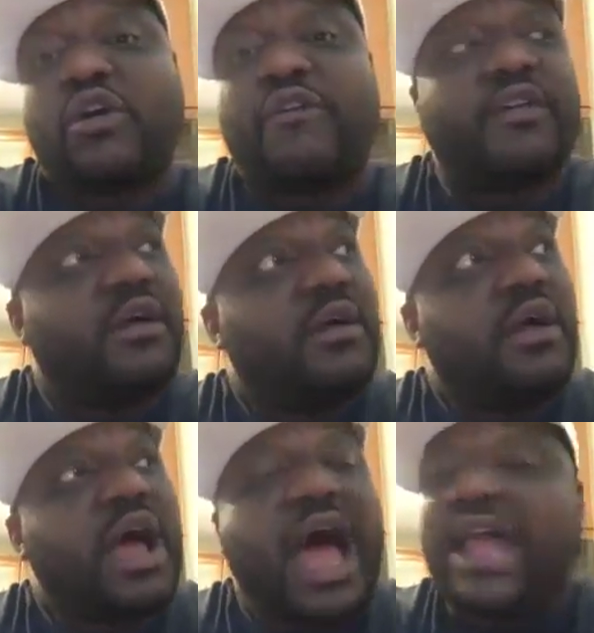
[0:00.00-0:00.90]
off,
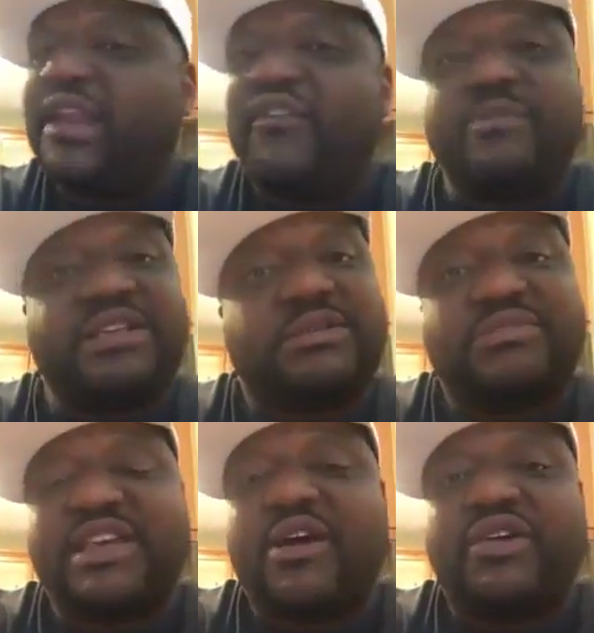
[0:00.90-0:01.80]
I love me some
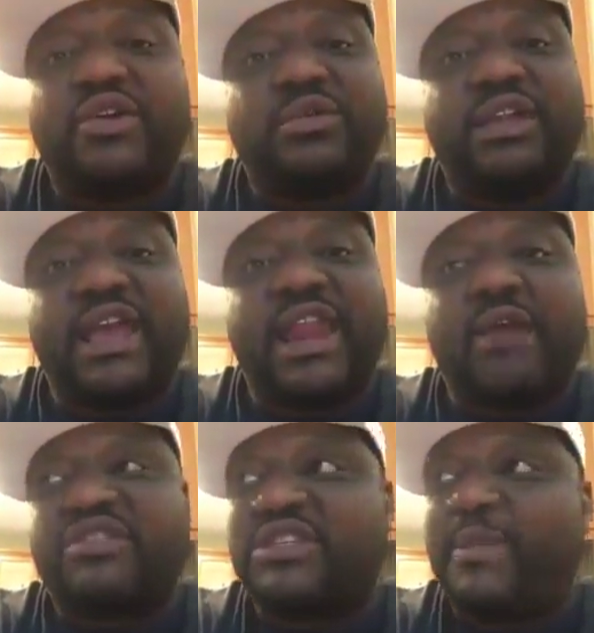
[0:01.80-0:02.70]
D.L. Hewley and I
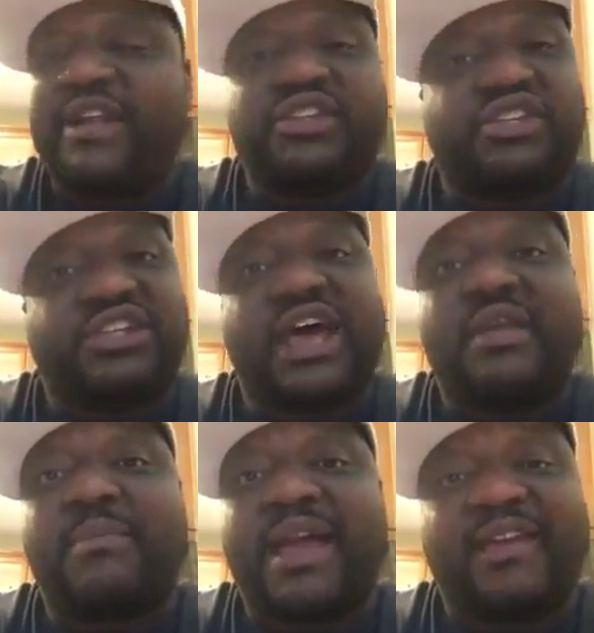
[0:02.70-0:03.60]
respect the shit out
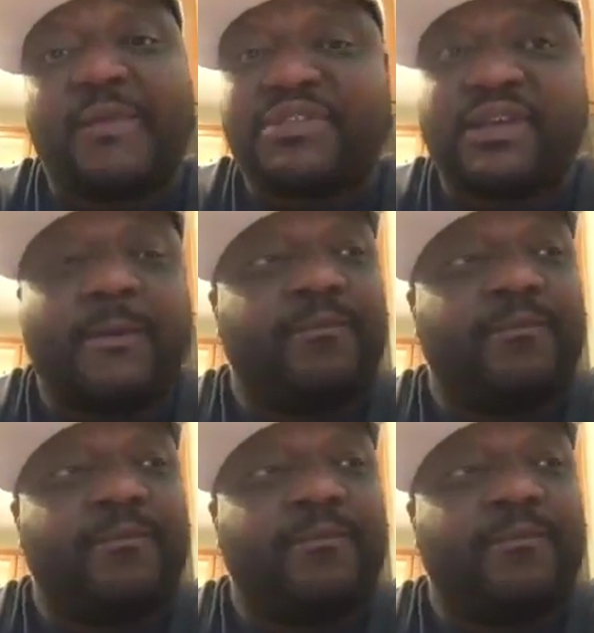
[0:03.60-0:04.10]
of Mike Epps.